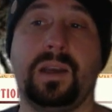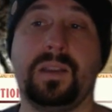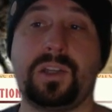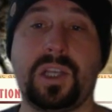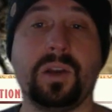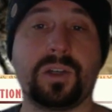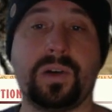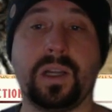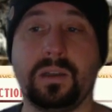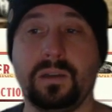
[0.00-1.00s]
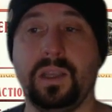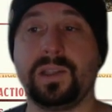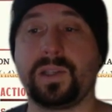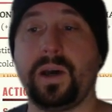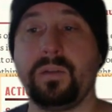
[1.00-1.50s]
the Shadow Shredder
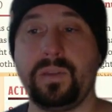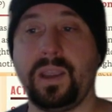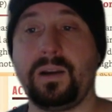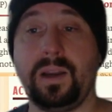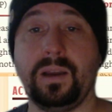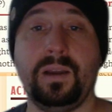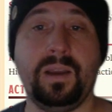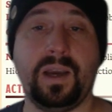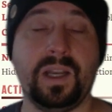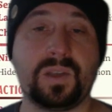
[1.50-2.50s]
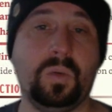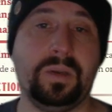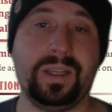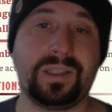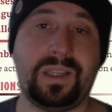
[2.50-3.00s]
inside of the area, and it's all
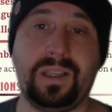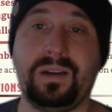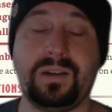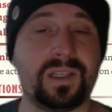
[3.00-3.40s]
linked here.